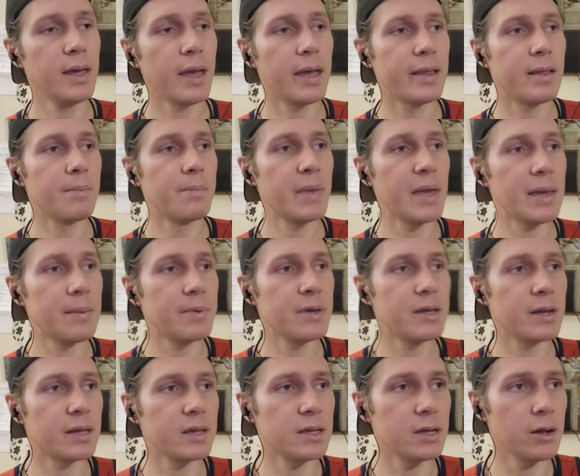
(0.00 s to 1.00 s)
And maybe
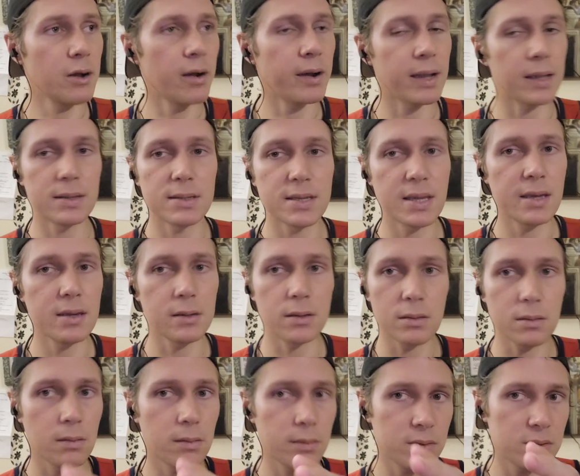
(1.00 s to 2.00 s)
in a year I can
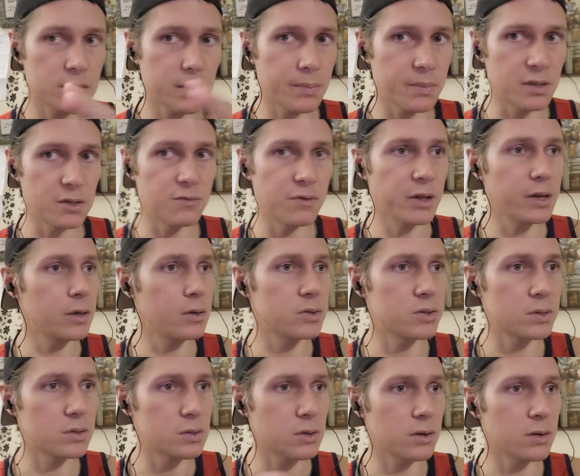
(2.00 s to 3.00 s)
take some of these videos
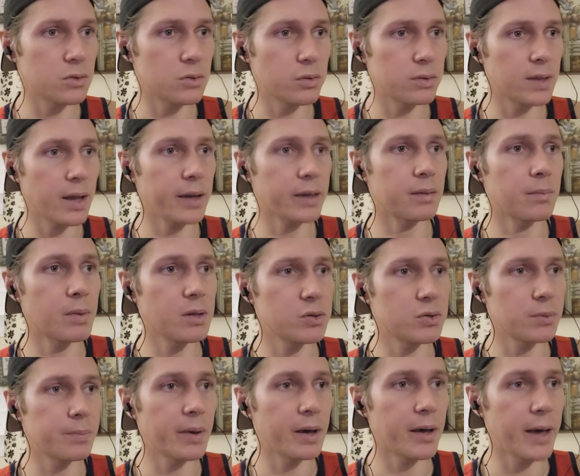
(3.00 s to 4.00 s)
and turn it into a
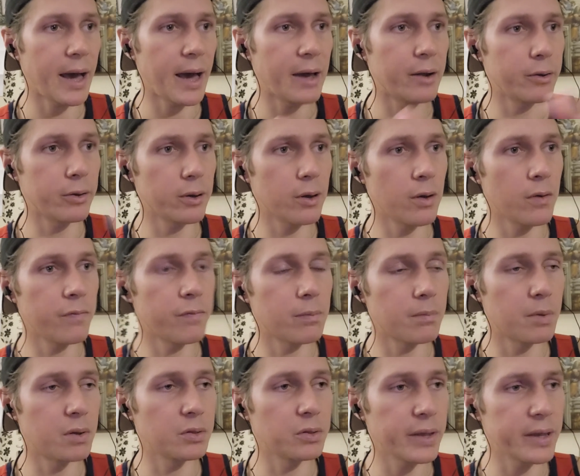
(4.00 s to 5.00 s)
documentary about how to go
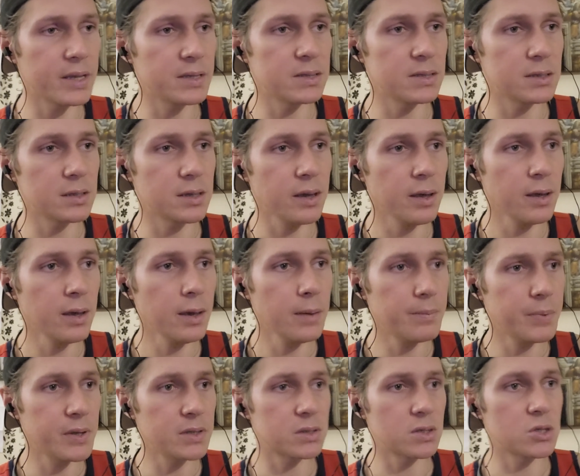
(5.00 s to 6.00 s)
from a lazy
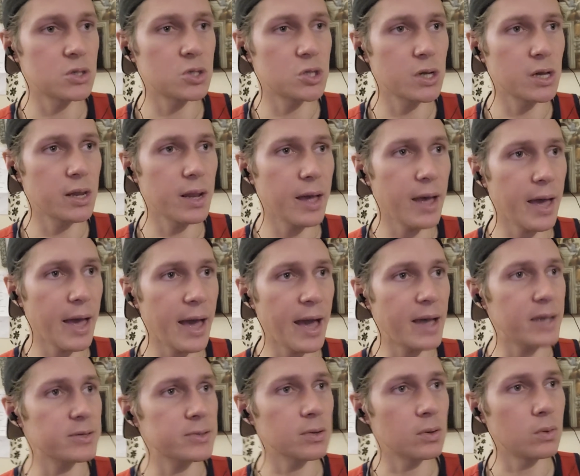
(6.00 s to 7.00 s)
piece of shit
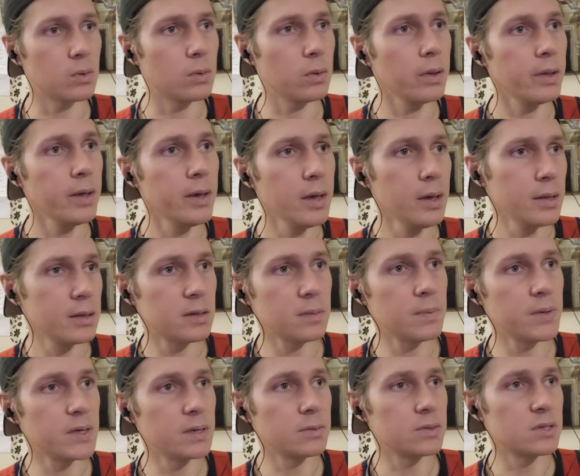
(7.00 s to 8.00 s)
asshole to
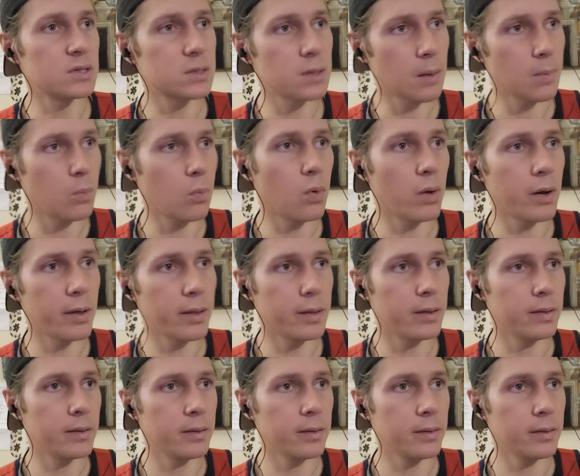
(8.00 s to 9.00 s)
being somewhat
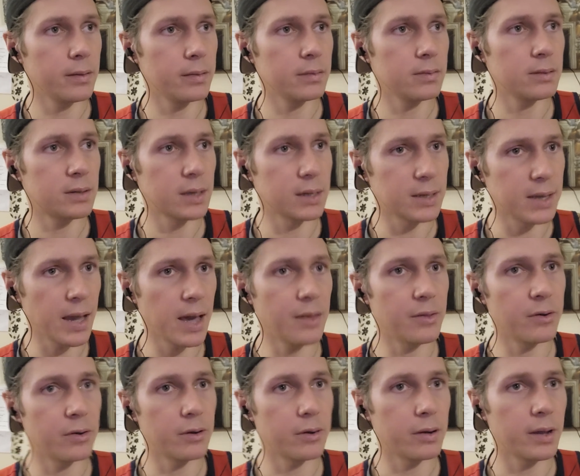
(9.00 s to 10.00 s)

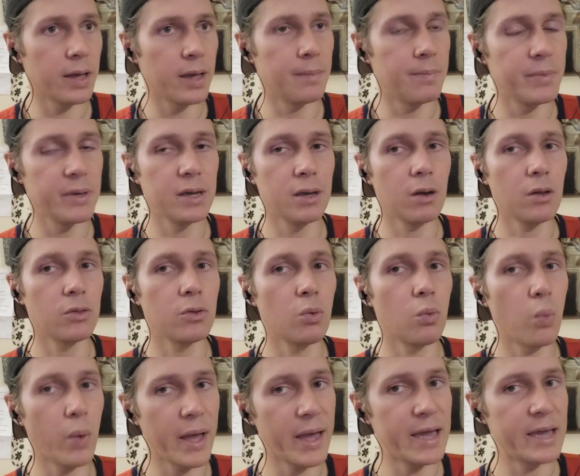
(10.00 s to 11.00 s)
together and being on the
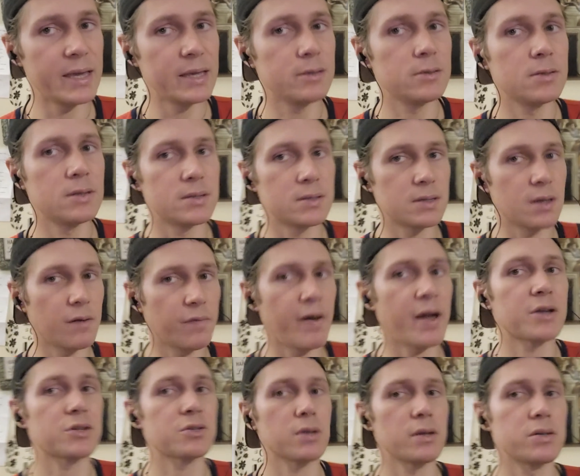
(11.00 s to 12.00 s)
way to
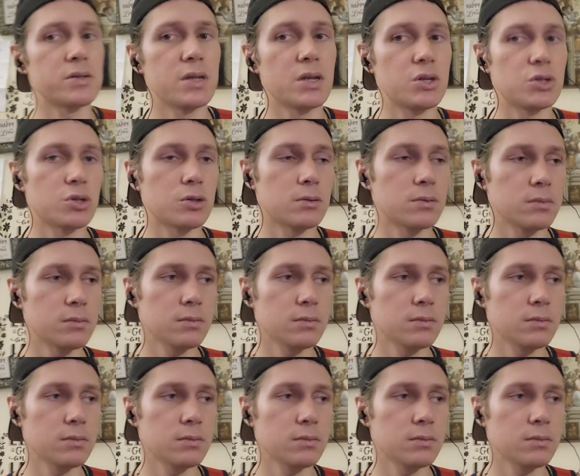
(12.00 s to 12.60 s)
self-actualization,